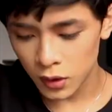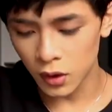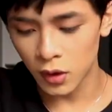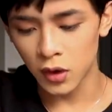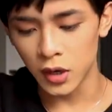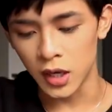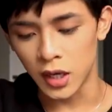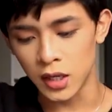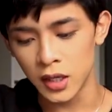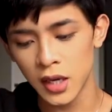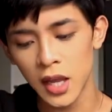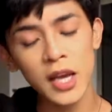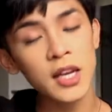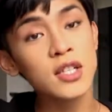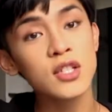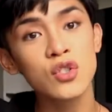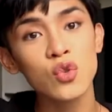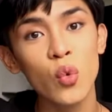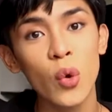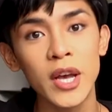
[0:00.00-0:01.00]
okay,
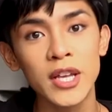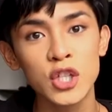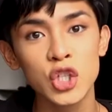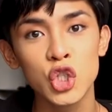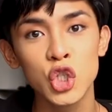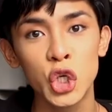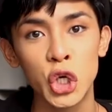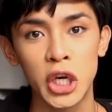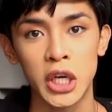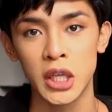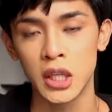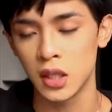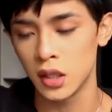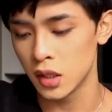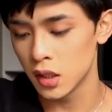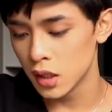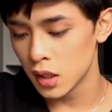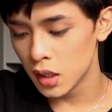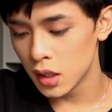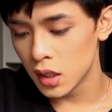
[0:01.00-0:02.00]
next
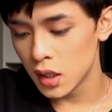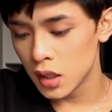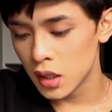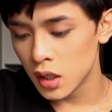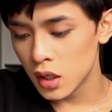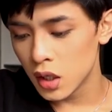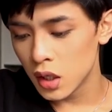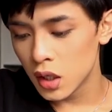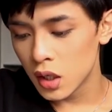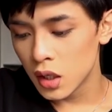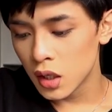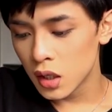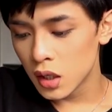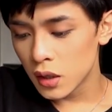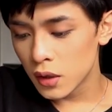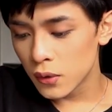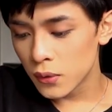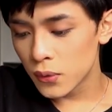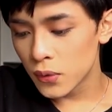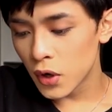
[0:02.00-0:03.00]
question.
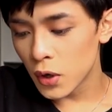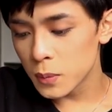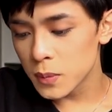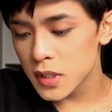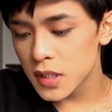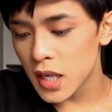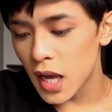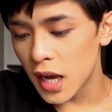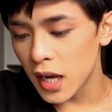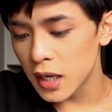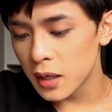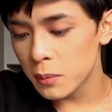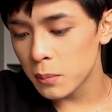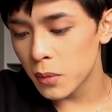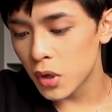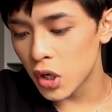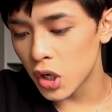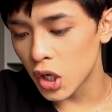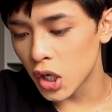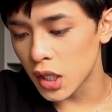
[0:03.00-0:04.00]
From
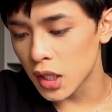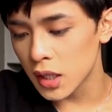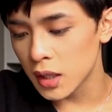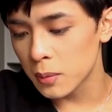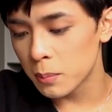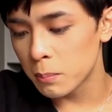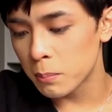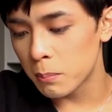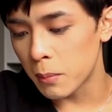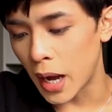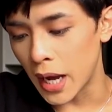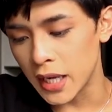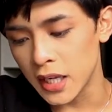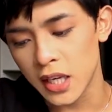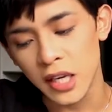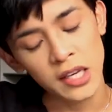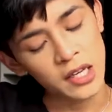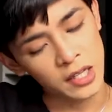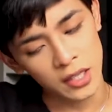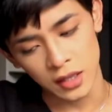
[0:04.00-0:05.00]
Simon
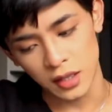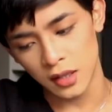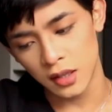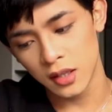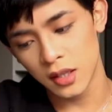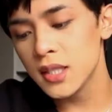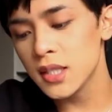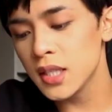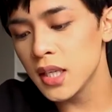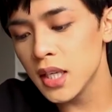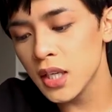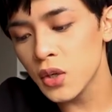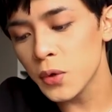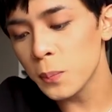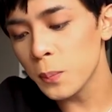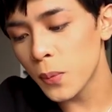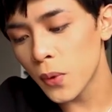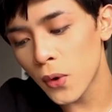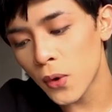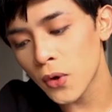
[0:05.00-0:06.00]
Michael.
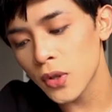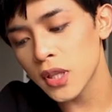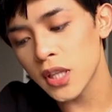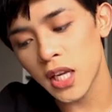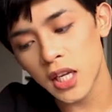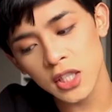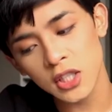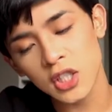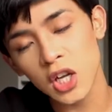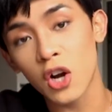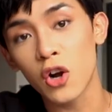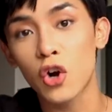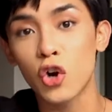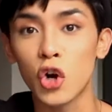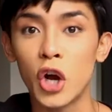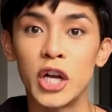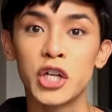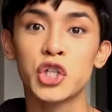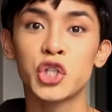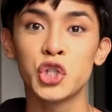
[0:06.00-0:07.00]
Sino po TikTok
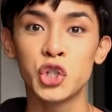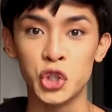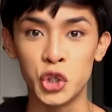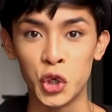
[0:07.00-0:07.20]
crush